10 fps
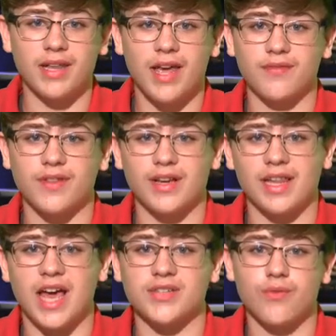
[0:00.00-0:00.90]
left in the
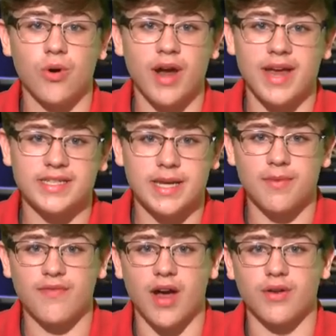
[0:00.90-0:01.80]
Class 4A
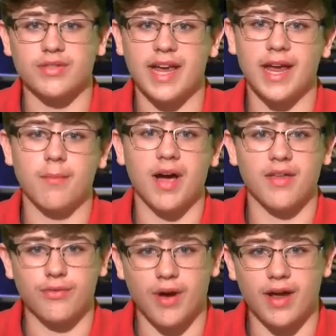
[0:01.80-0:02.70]
semifinals hanging by
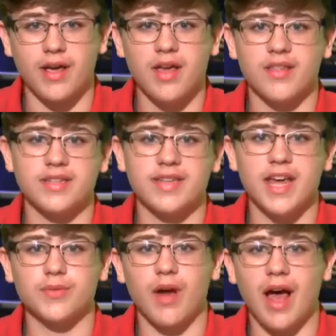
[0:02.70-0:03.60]
a thread, the
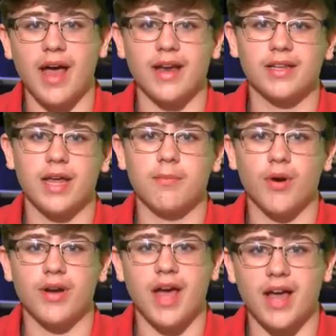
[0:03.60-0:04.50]
stakes were high at Glen
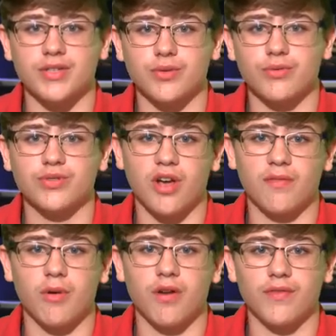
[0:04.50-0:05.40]
Burnie High School
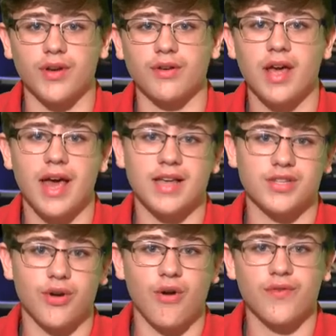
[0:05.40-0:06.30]
softball field as
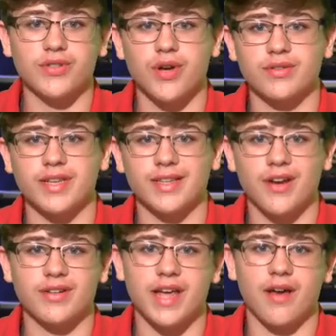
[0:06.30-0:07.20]
the Gophers hosted
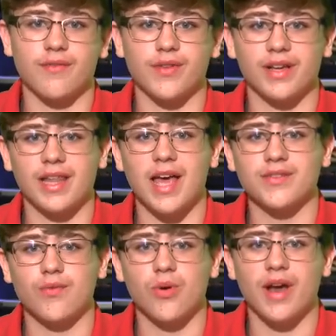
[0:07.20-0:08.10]
Leonardtown for the
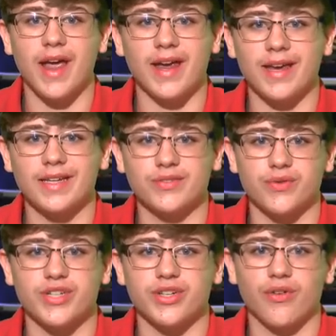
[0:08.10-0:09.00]
Class 4A East
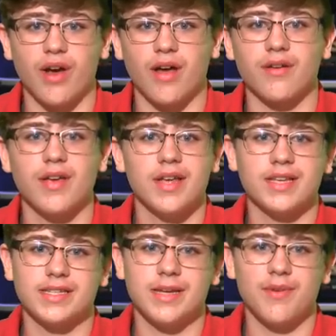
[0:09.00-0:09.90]
Region crown.
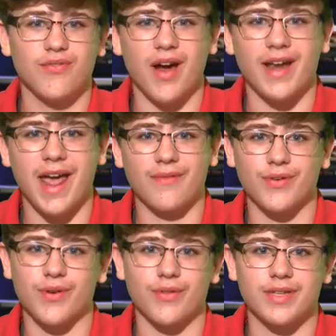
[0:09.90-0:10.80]
Stevie Friday
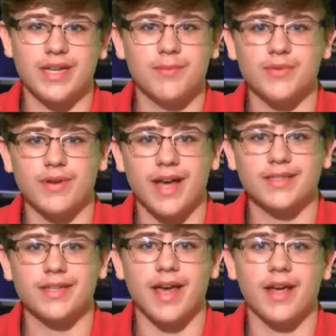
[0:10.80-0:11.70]
afternoon, the teams were
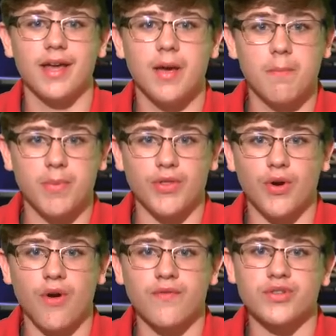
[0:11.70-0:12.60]
neck to neck, but the
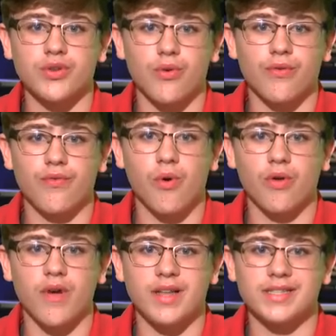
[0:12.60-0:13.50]
Gophers scored
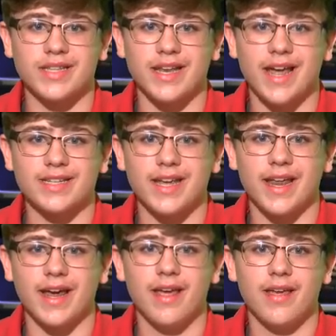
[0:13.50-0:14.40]
four runs in the next
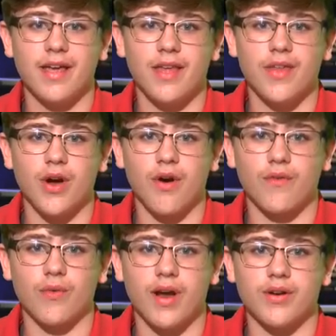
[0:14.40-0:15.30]
inning and they're
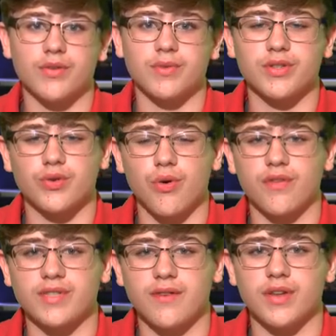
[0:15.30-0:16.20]
over Raiders with a score
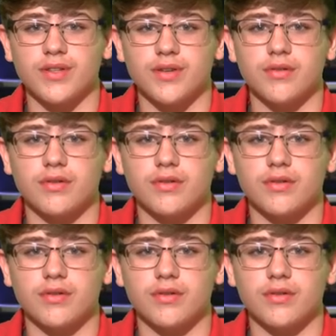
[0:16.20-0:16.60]
of 72.